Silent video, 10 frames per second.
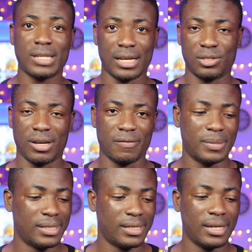as you have
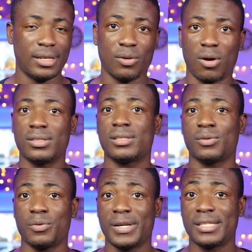been seeing
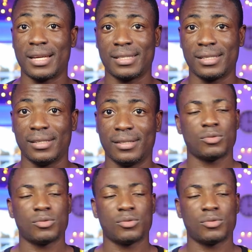until recently.